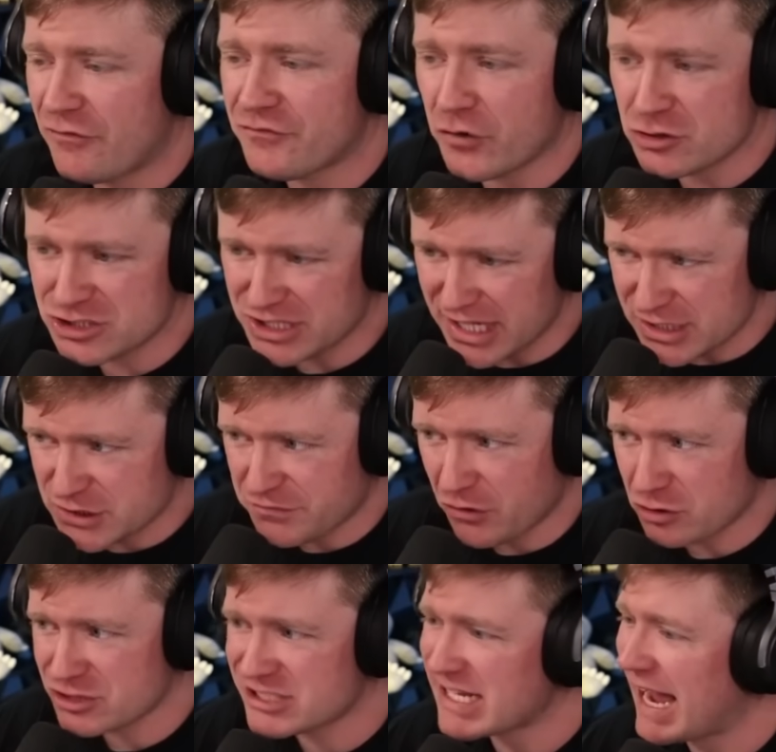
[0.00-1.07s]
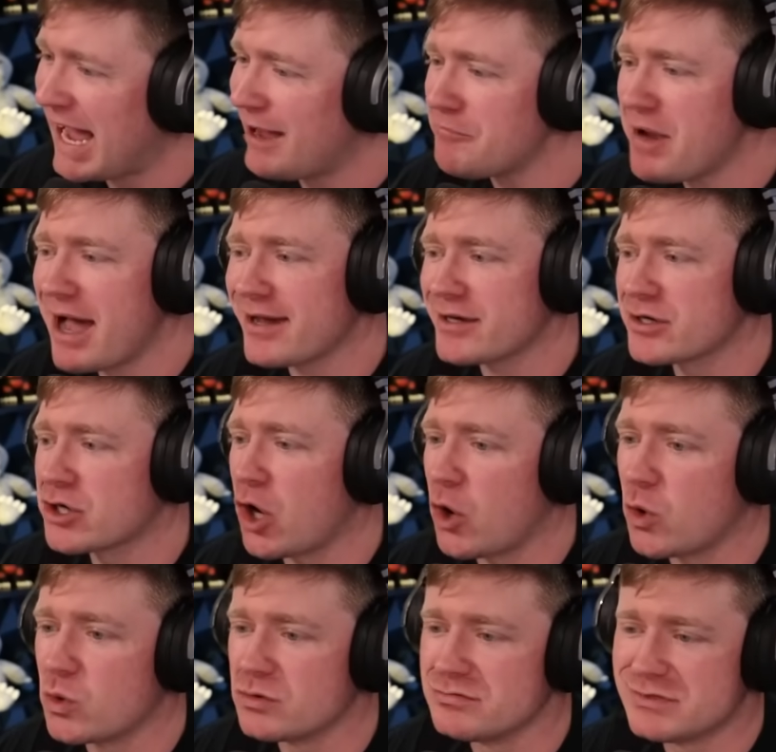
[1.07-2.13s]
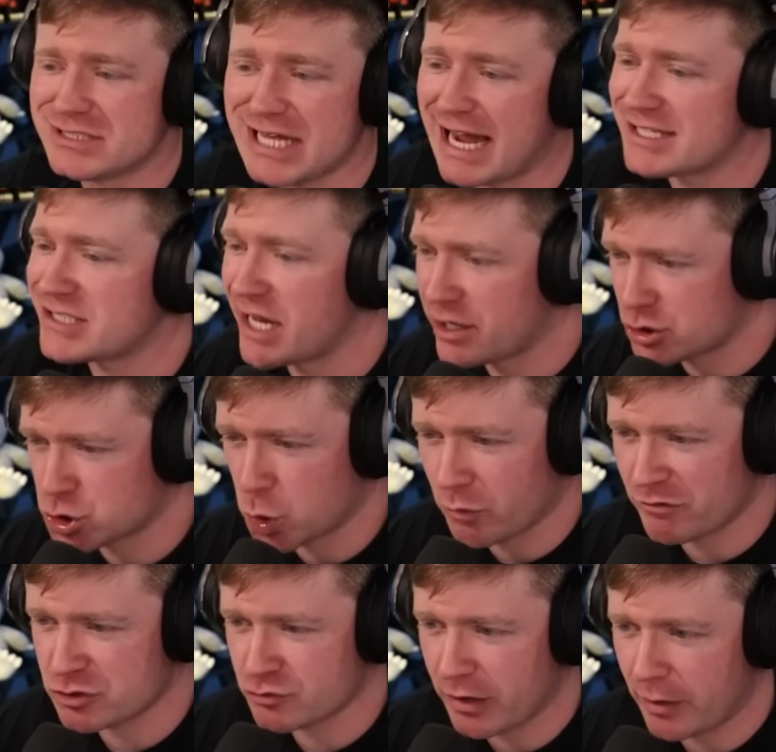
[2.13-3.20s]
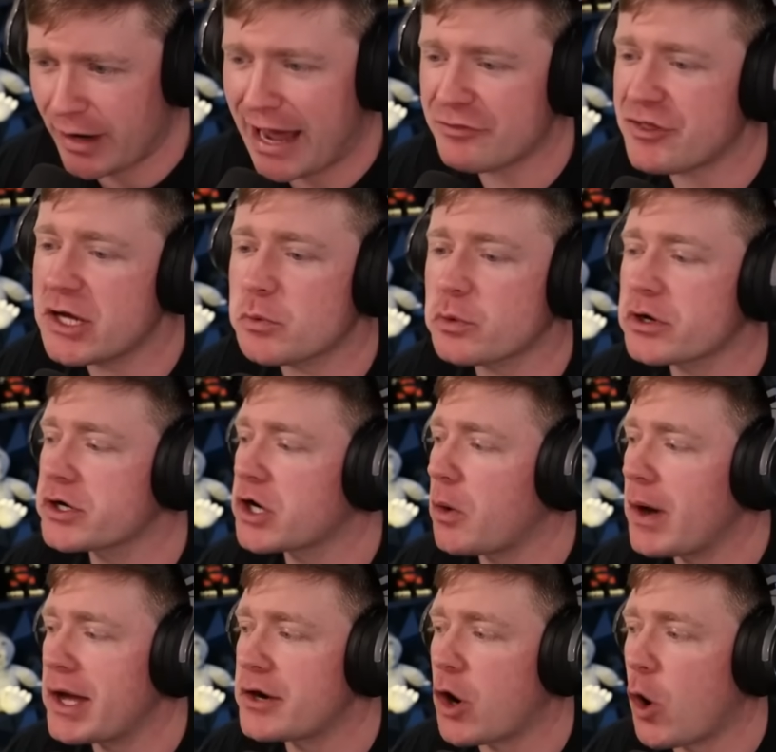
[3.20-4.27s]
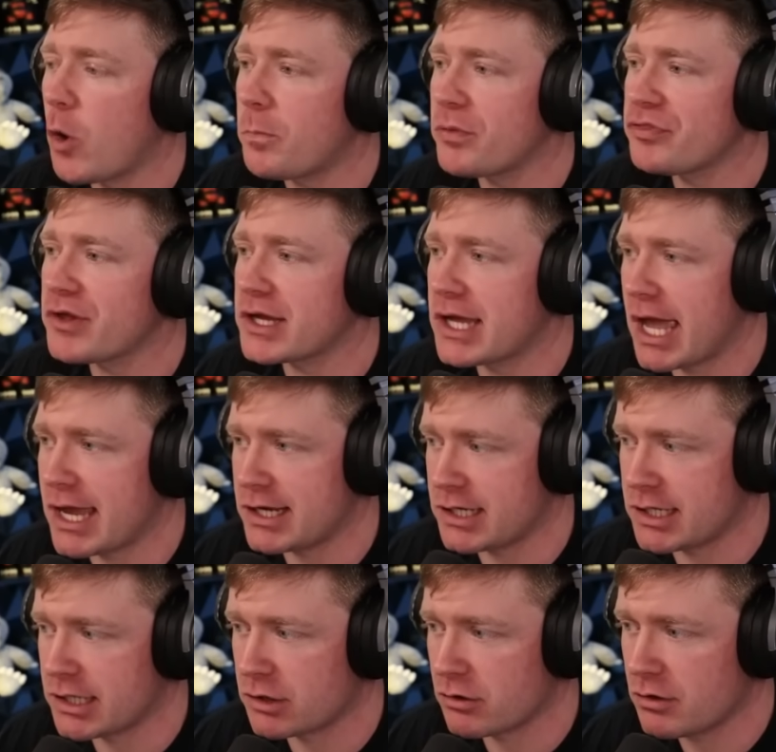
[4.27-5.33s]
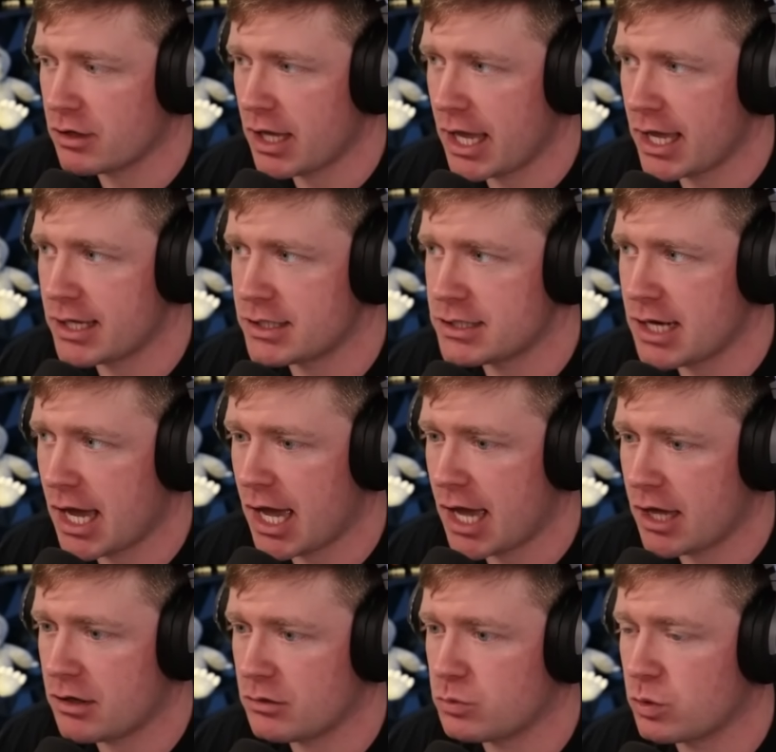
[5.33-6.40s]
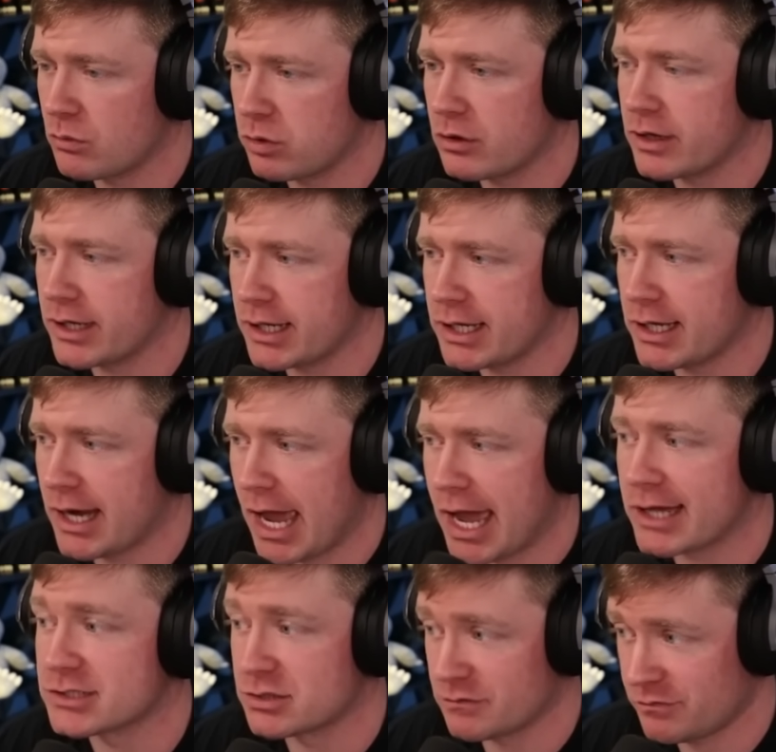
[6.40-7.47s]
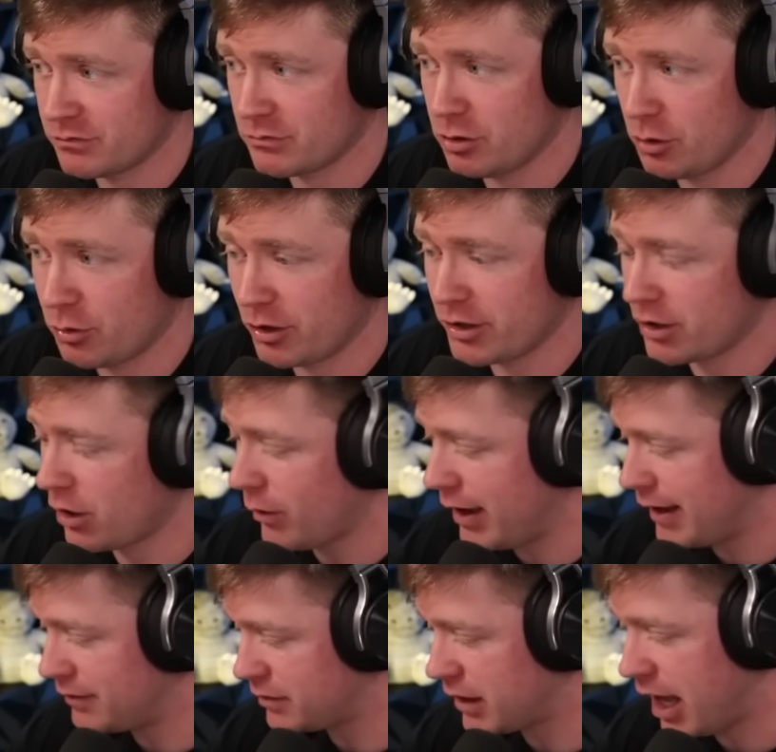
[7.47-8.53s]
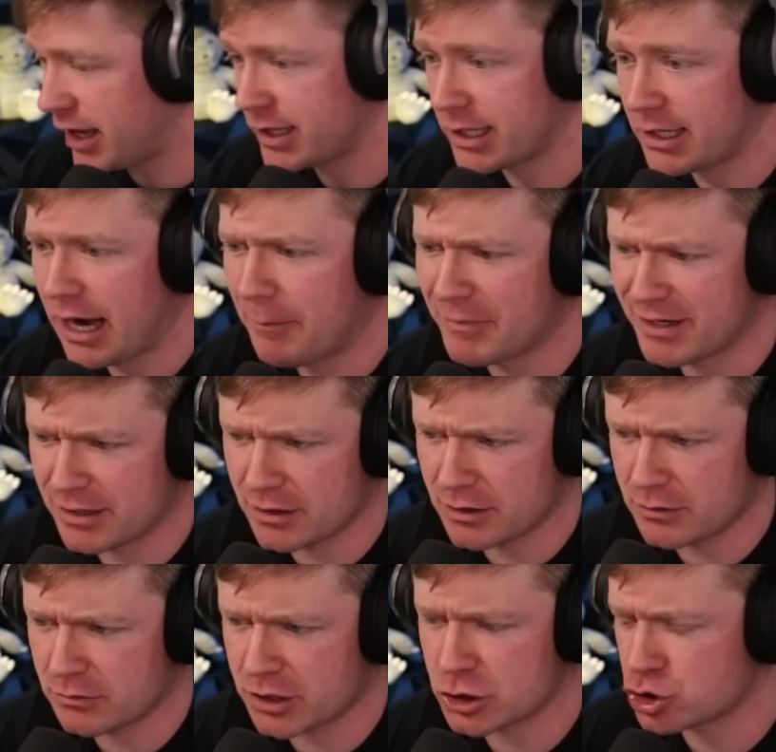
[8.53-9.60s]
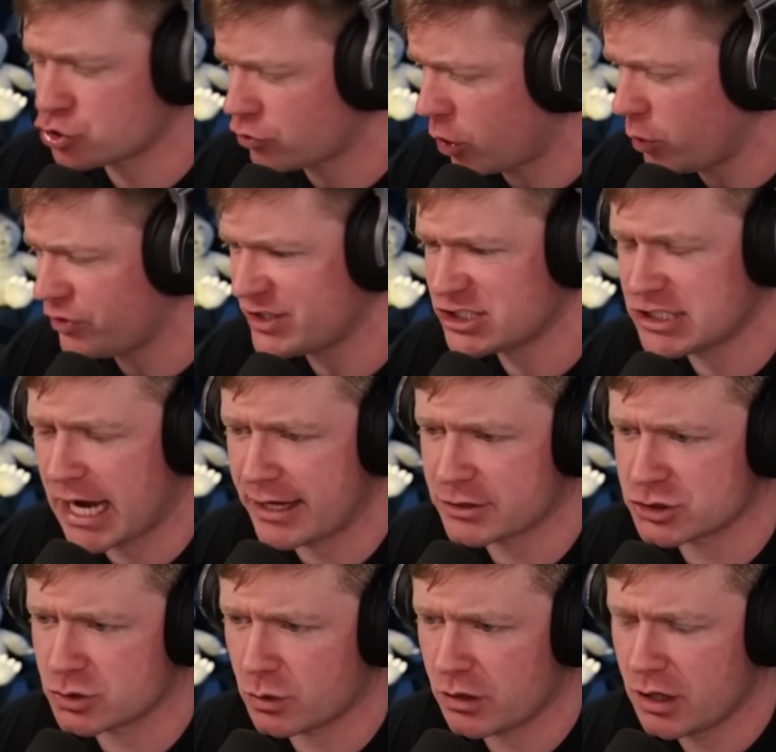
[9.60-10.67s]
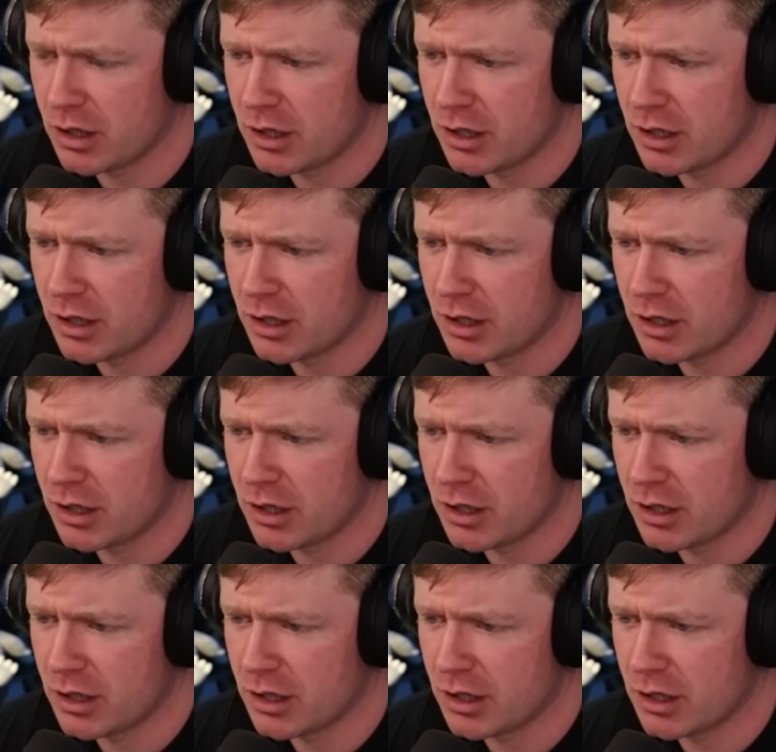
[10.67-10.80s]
first things first, I'm not going to go Titanosaurus route. I think we're going to go ahead and open the gate here, and we're going to get active. We're going to go ahead and lock in. I'm going to control this dinosaur